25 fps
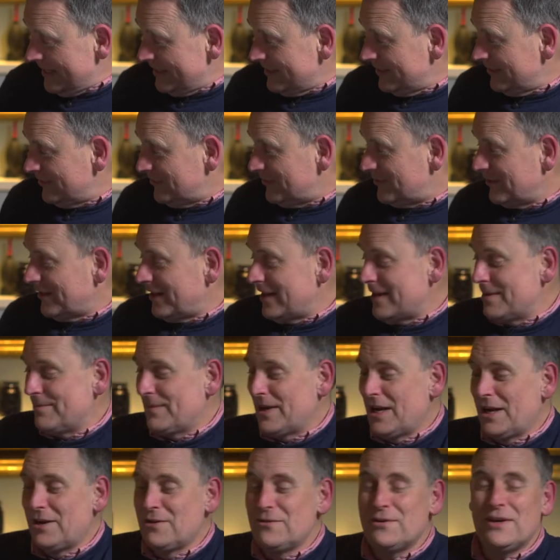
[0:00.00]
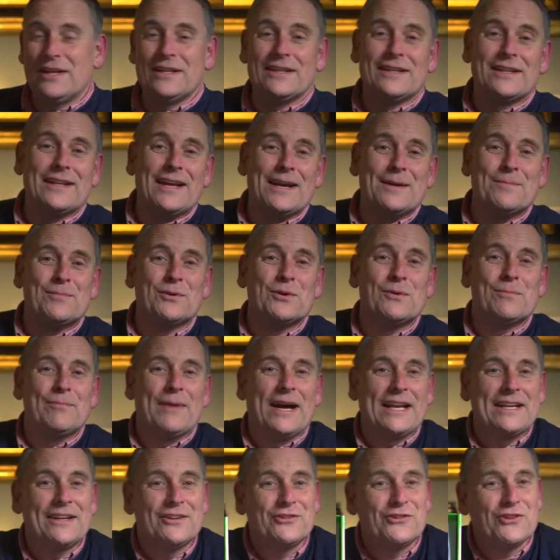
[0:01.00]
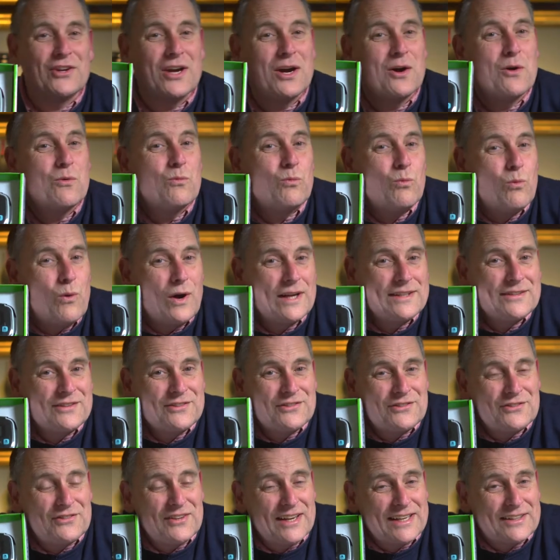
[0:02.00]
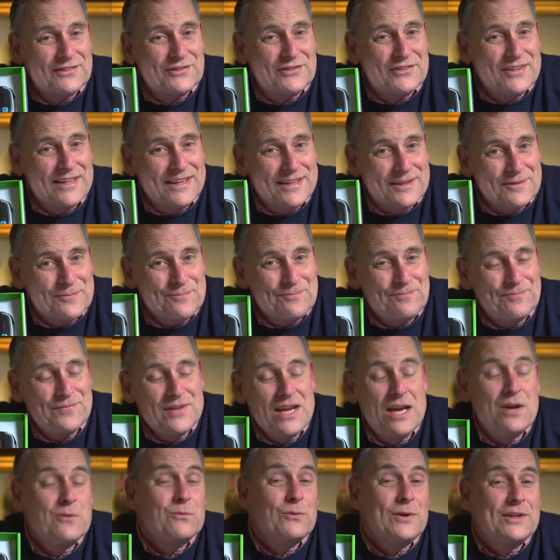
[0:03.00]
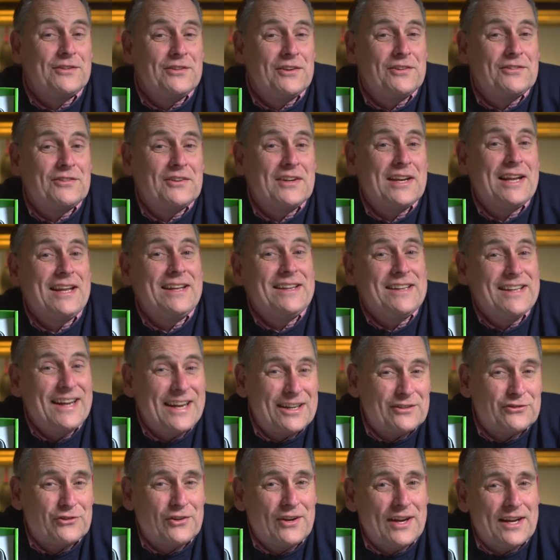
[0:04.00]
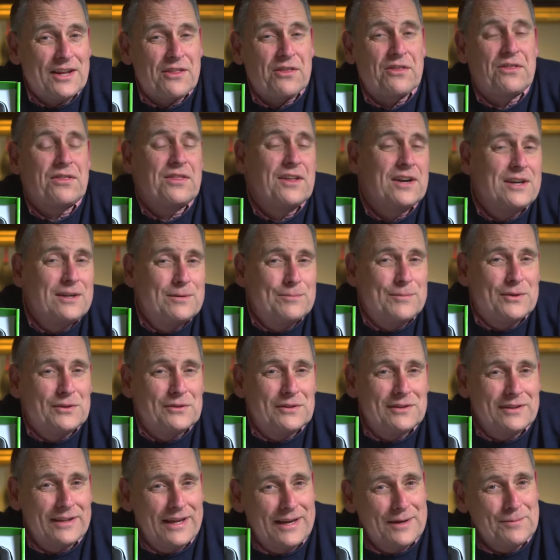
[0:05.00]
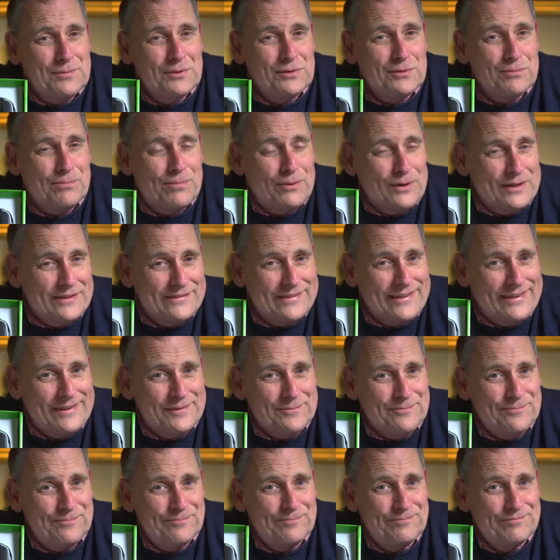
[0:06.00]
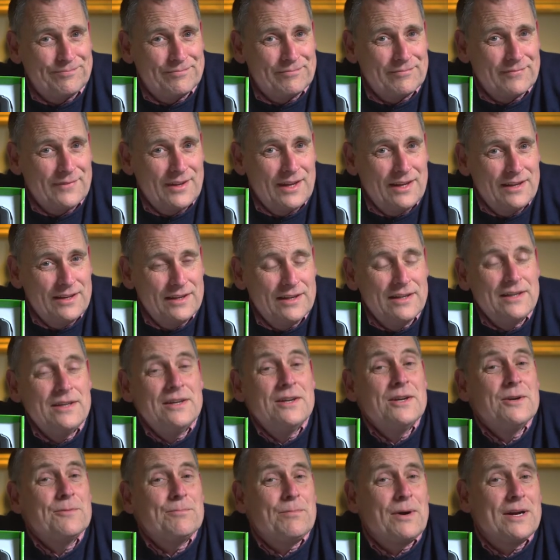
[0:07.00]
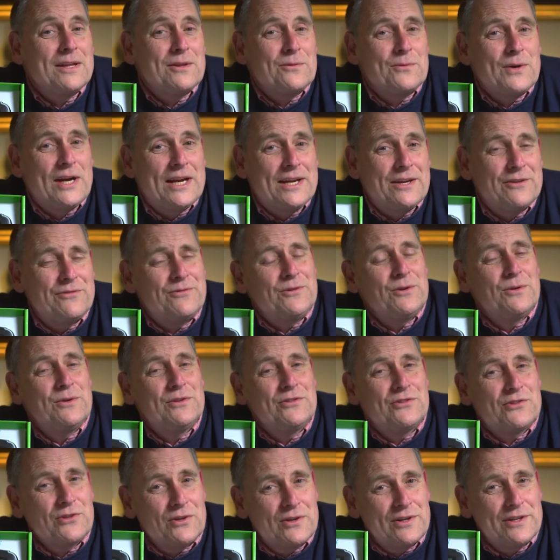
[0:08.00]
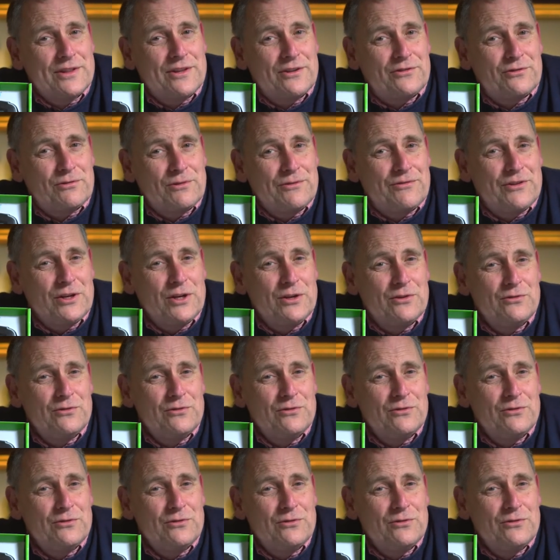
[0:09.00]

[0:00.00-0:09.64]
Dymo Label Manager 160, which is an electric thermal label printer. By the way, if you enjoy this review,